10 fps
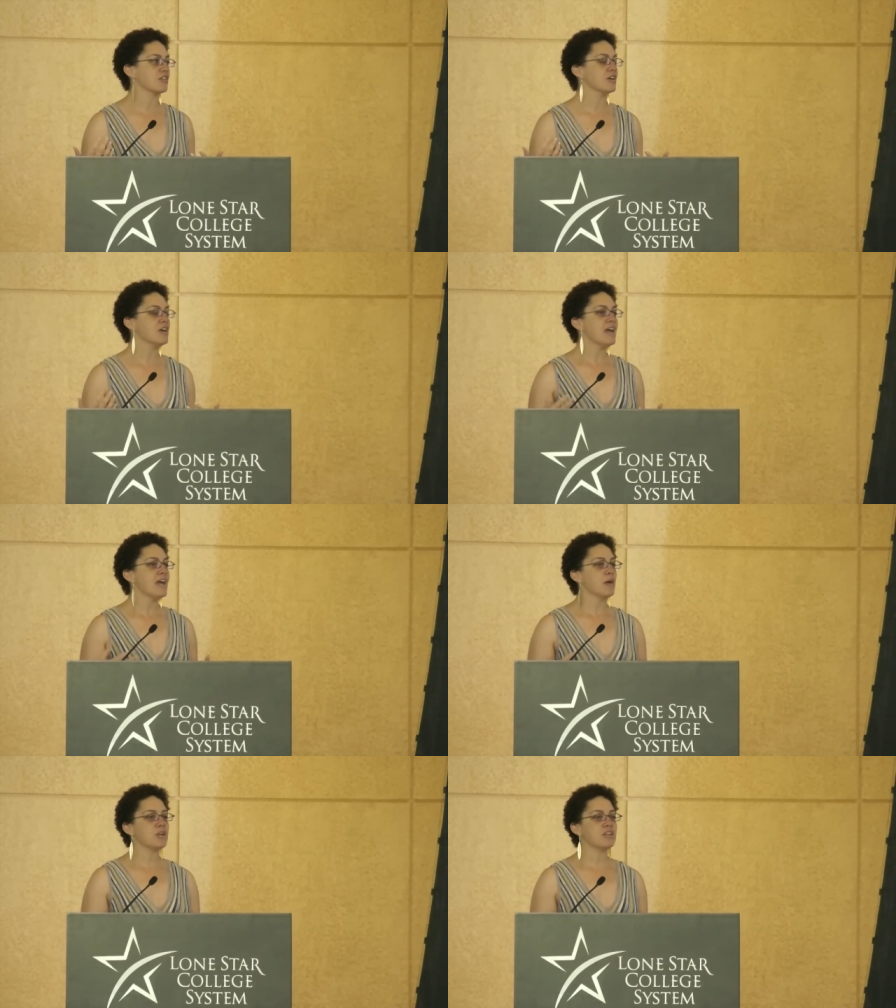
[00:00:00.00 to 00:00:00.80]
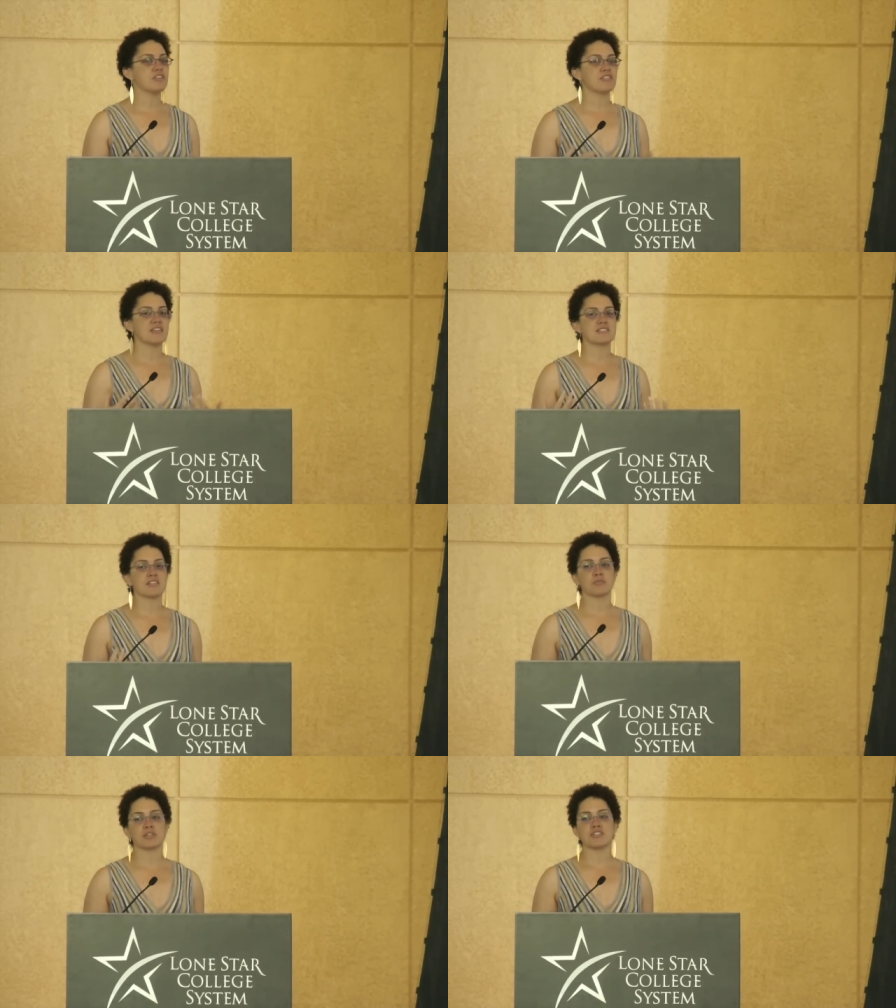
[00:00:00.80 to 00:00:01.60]
other. And one of the things
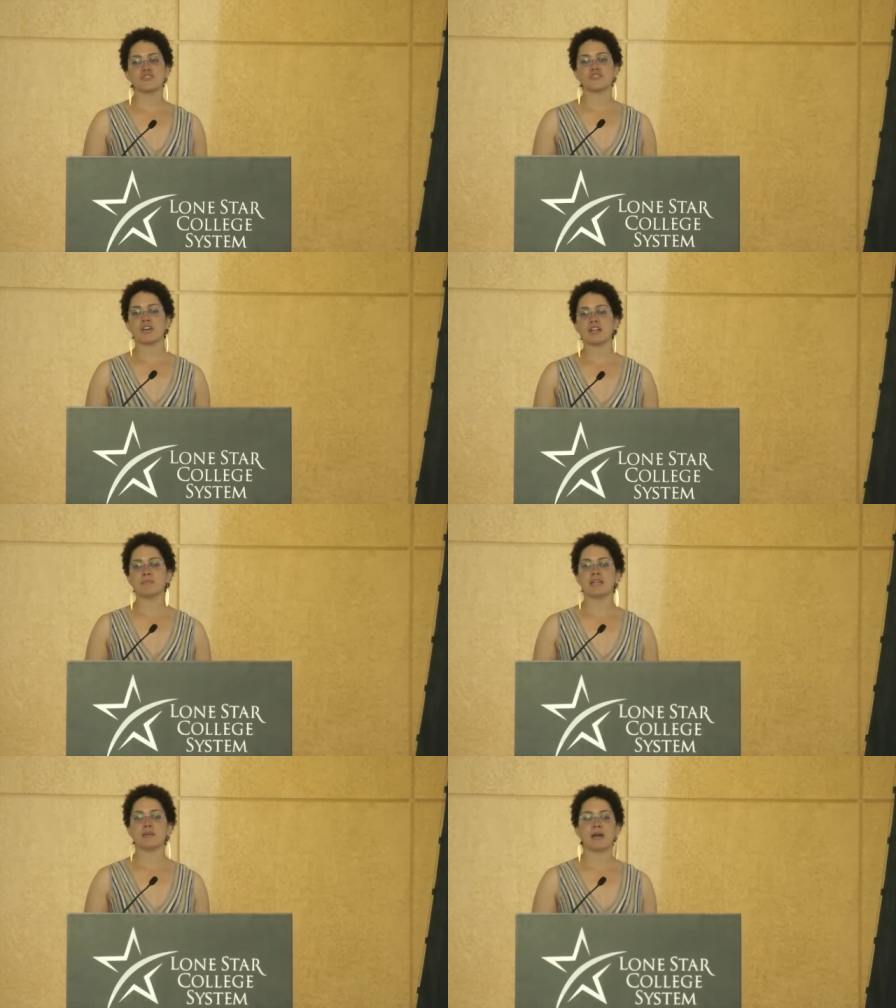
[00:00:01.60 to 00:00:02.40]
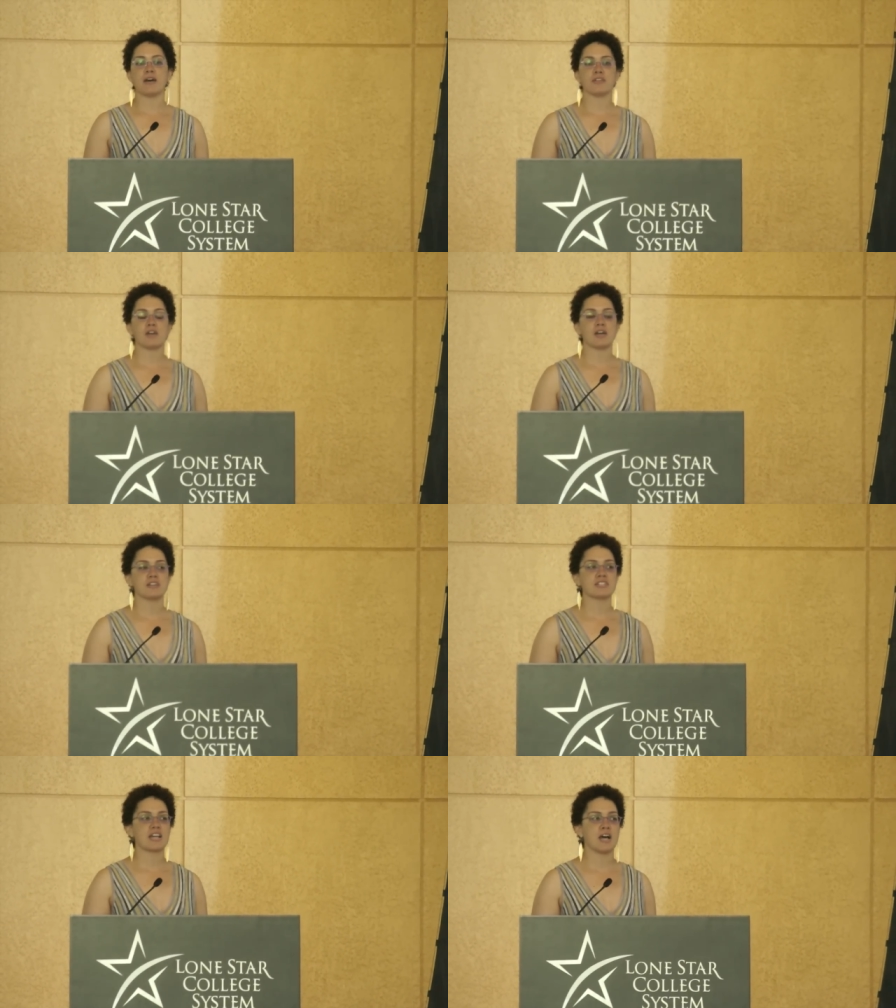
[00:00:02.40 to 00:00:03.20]
that really struck me about
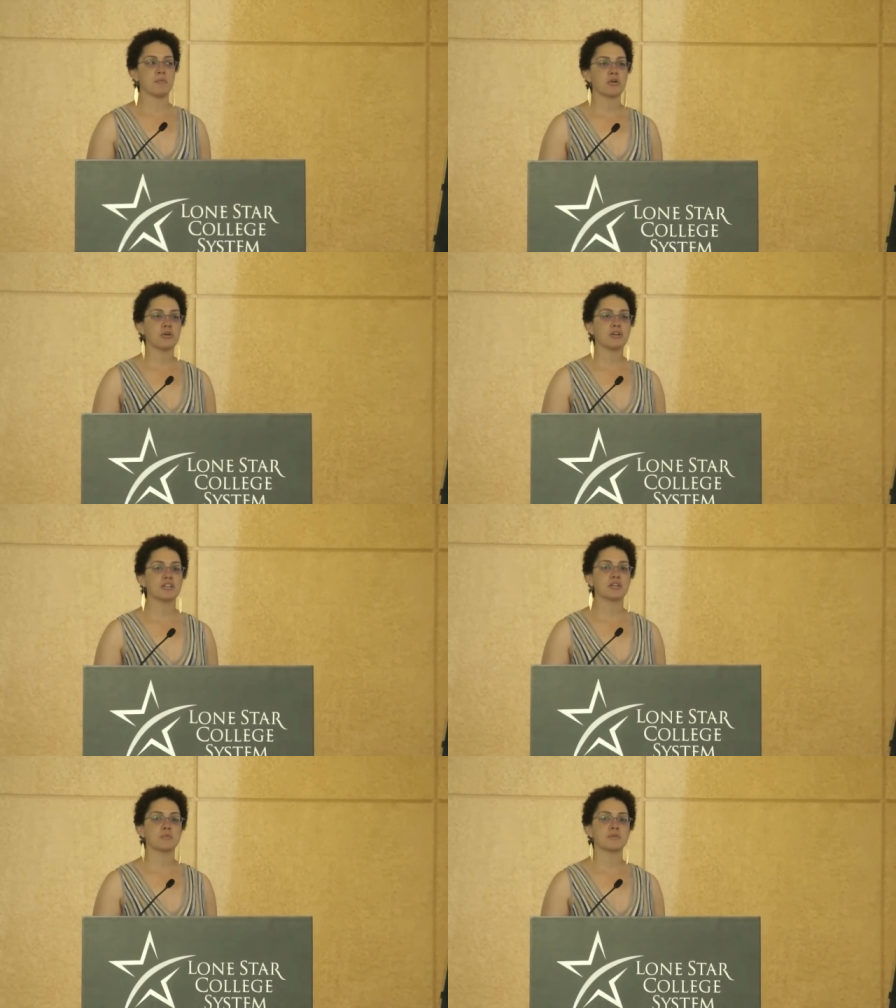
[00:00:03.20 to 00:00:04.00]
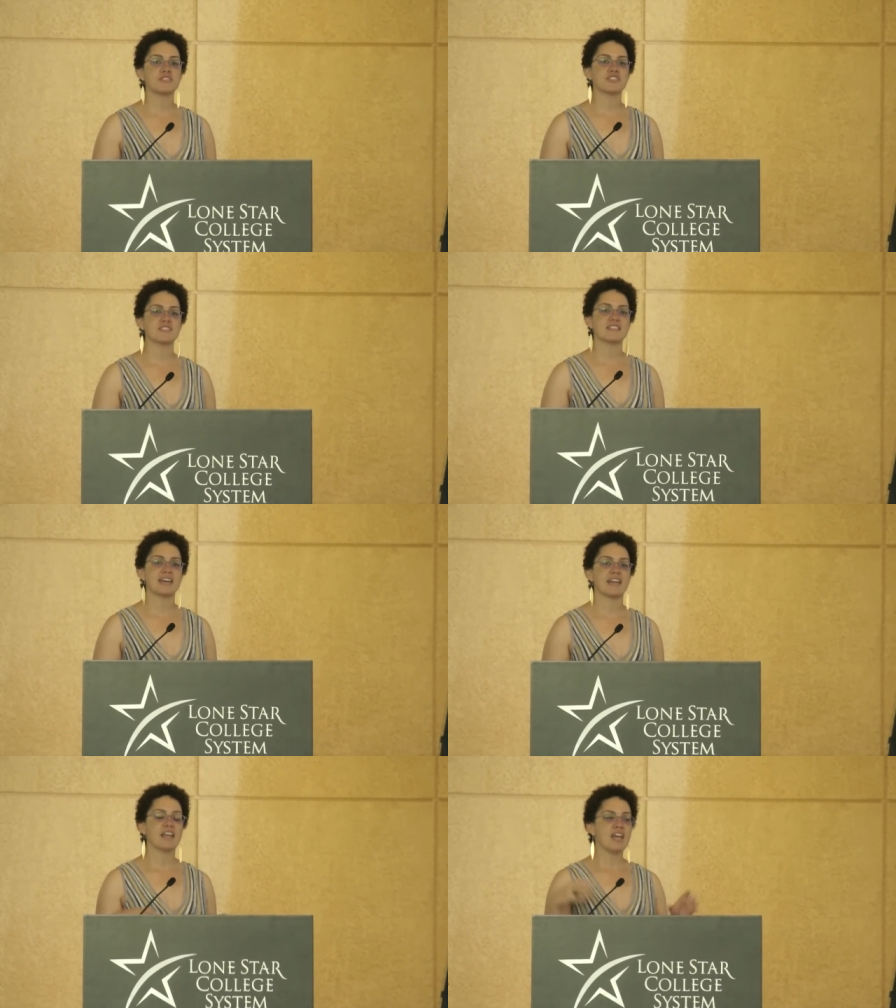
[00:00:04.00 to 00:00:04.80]
our time earlier was just
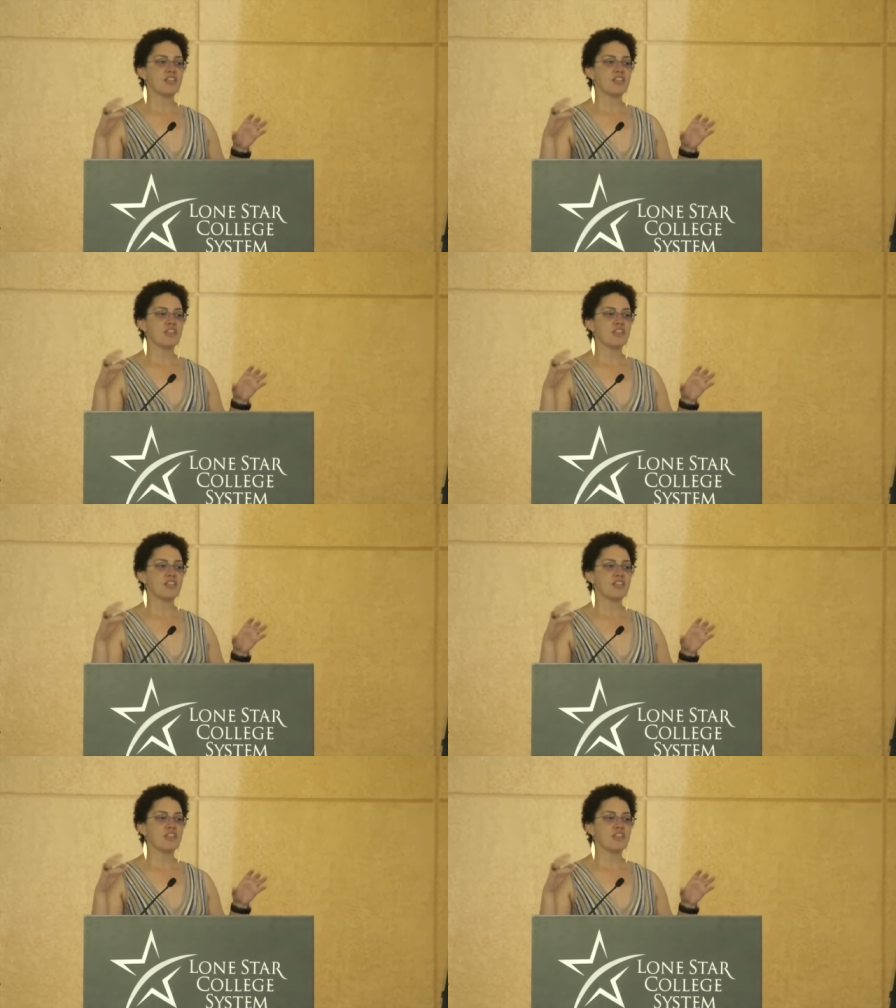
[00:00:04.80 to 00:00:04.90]
that